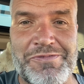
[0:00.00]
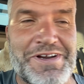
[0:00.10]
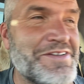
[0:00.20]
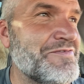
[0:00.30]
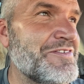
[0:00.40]

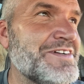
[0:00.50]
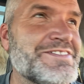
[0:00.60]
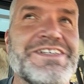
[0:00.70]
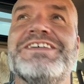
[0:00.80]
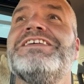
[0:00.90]
waiting for us
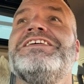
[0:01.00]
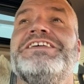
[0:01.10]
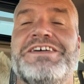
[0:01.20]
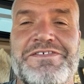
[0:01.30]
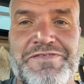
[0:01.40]
to
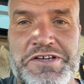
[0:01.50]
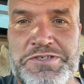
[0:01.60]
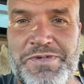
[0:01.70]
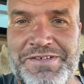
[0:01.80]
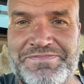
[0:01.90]
find a
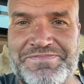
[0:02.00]
spot.